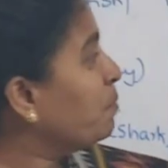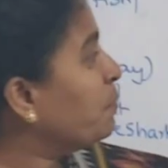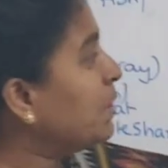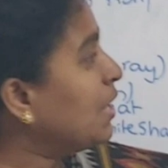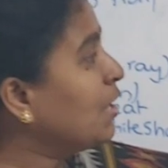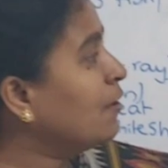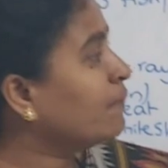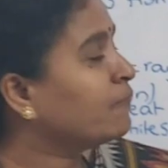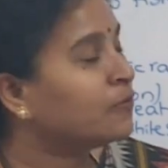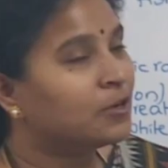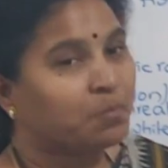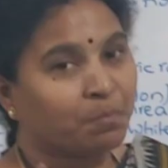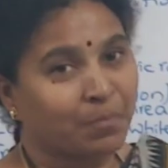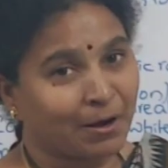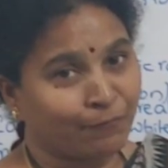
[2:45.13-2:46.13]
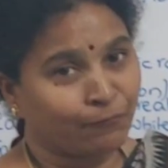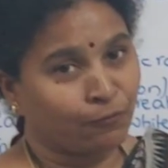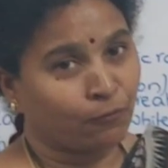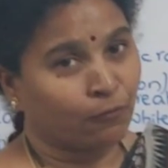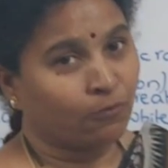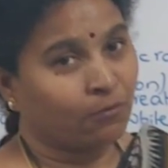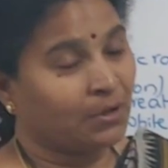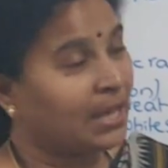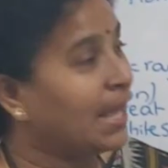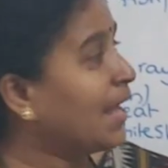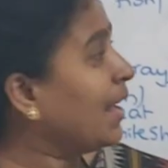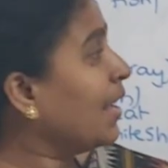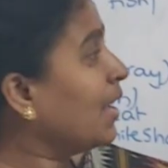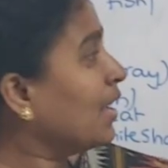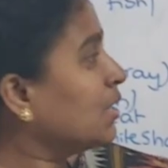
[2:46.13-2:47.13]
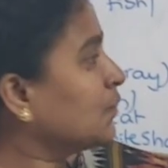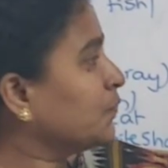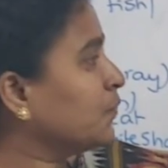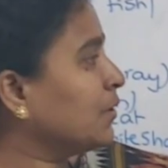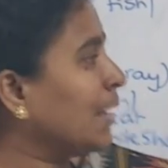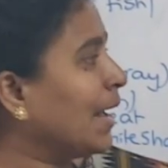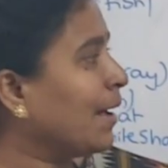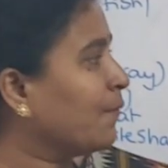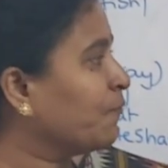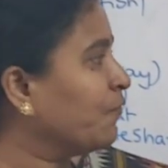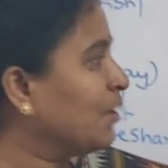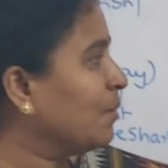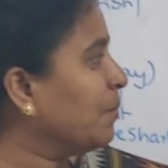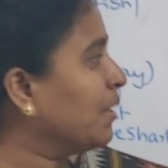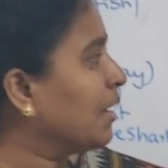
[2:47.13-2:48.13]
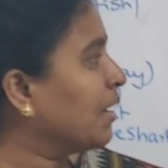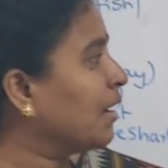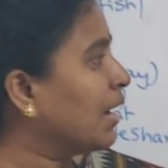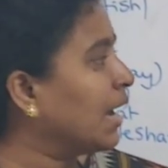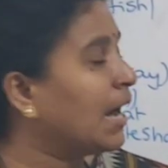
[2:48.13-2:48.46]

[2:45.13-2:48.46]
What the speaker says: B for buffo. A is for amphibia.